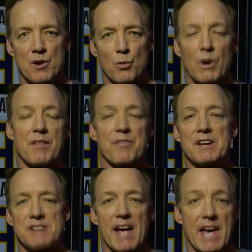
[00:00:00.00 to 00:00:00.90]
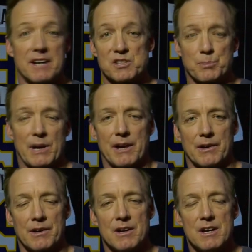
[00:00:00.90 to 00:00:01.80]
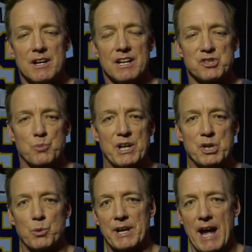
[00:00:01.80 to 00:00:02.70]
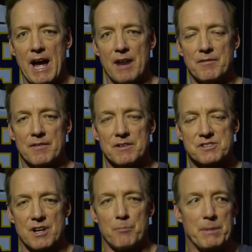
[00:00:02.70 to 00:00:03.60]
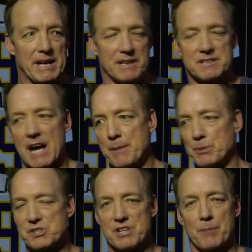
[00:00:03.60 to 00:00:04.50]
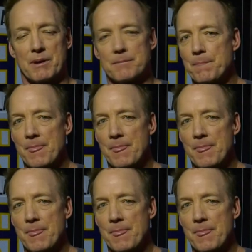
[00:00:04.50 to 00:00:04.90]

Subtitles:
One of the things I hated as a player is when you would have some media type or some,